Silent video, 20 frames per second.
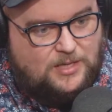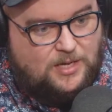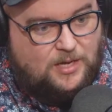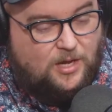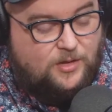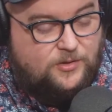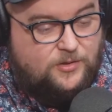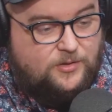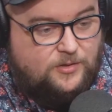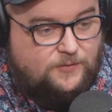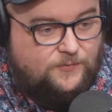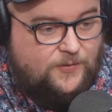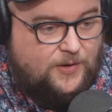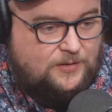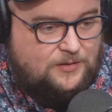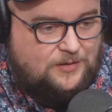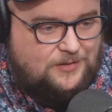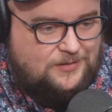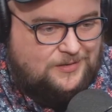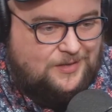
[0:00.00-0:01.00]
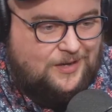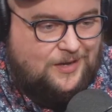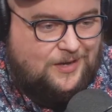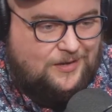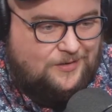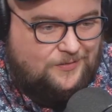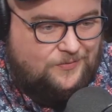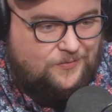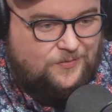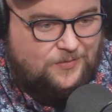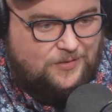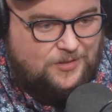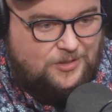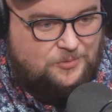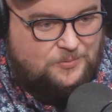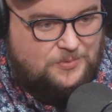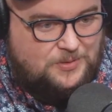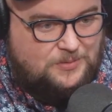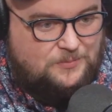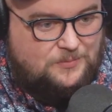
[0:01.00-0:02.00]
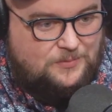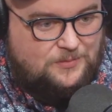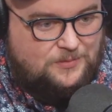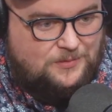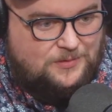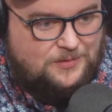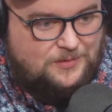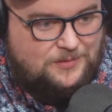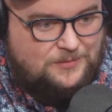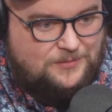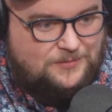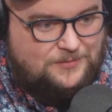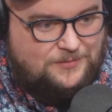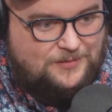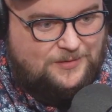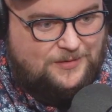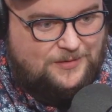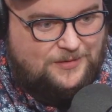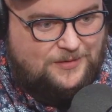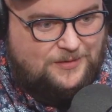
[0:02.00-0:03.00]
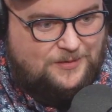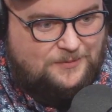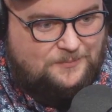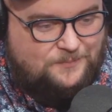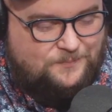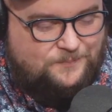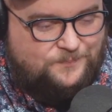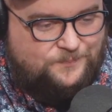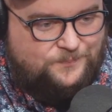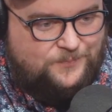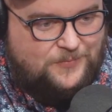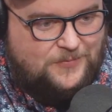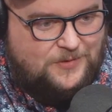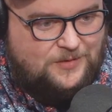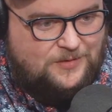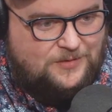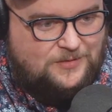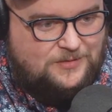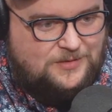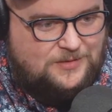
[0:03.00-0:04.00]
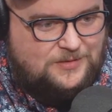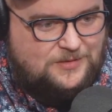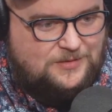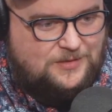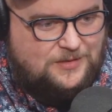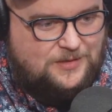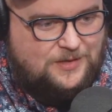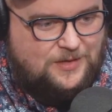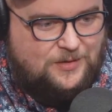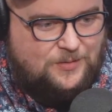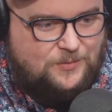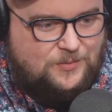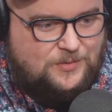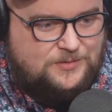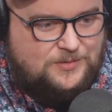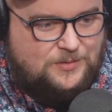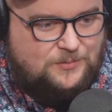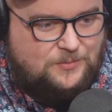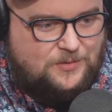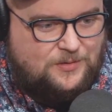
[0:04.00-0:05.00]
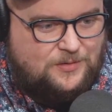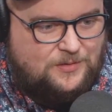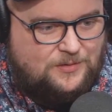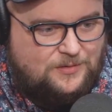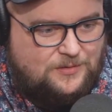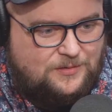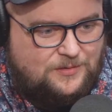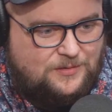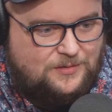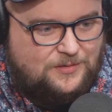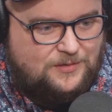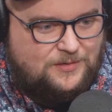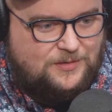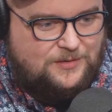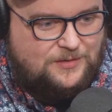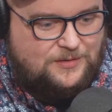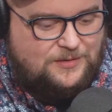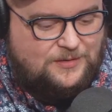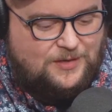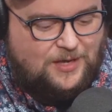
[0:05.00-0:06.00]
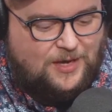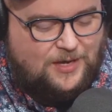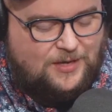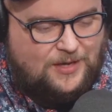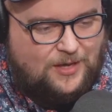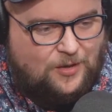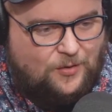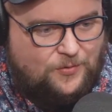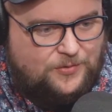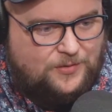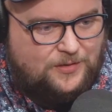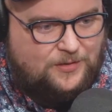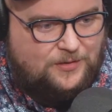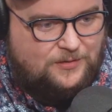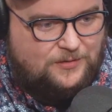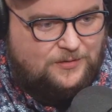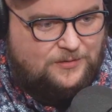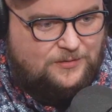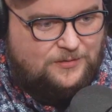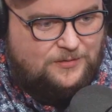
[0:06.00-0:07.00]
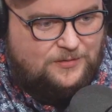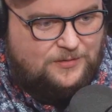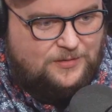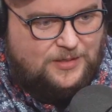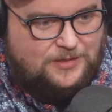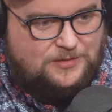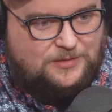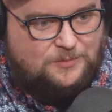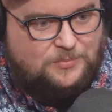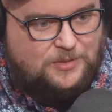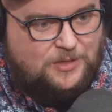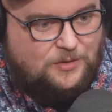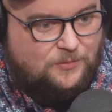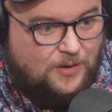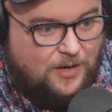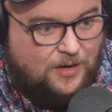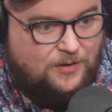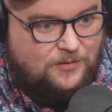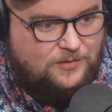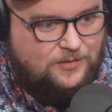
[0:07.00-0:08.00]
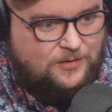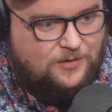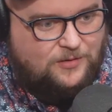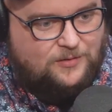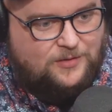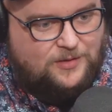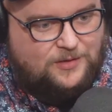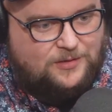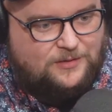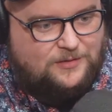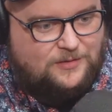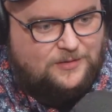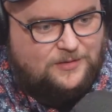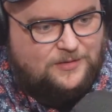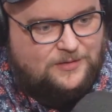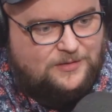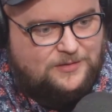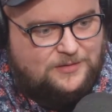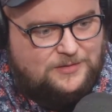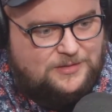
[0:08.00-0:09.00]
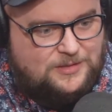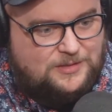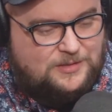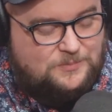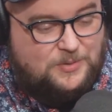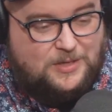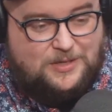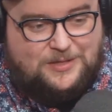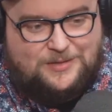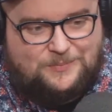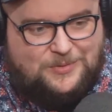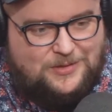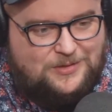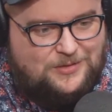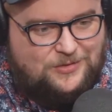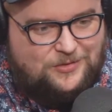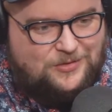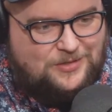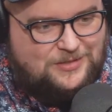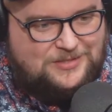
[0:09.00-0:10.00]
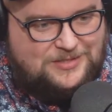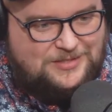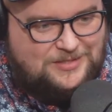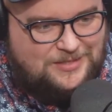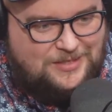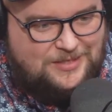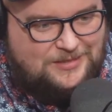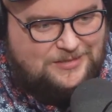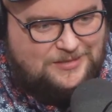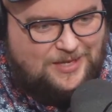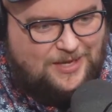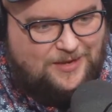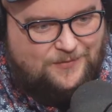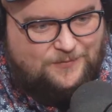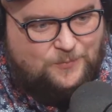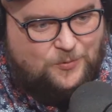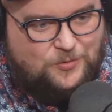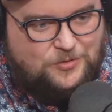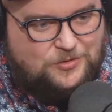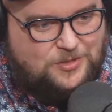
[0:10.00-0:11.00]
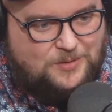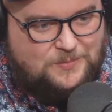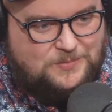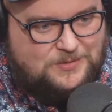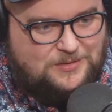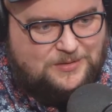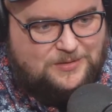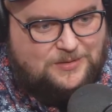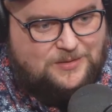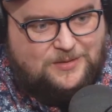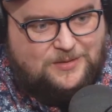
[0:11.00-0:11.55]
that other than the fact that it's kind of a little bit um oh what's that word? Not healthy like to be around, you know, like oh, sneeze, oh, yeah. but but you can sneeze and have more germs